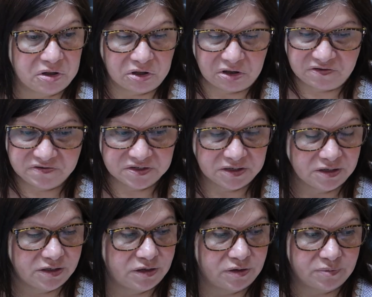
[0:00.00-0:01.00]
gloves
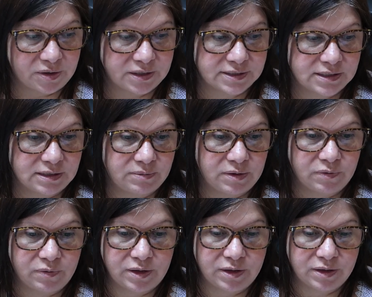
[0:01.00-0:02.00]
on, you might see me
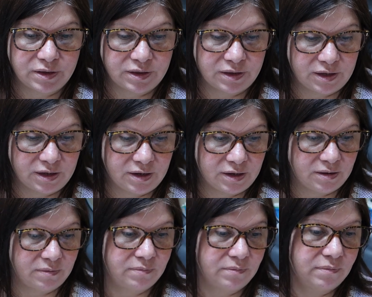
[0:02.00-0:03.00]
with,
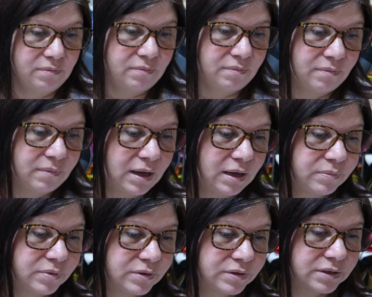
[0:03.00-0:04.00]
I
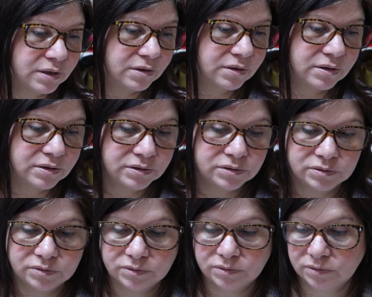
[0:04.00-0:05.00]
put on,
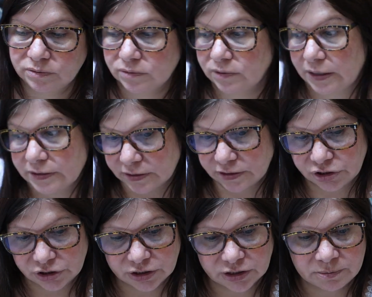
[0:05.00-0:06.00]
because
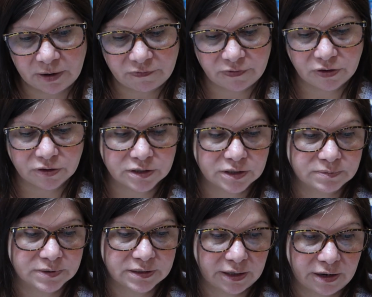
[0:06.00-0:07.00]
it's just my
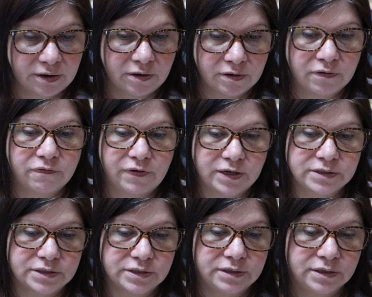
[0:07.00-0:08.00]
fingertips that are
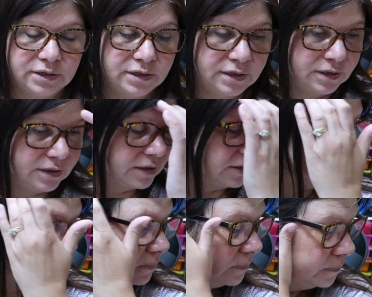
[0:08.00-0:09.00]
affected,
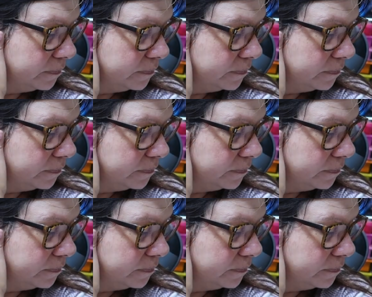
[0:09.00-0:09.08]
the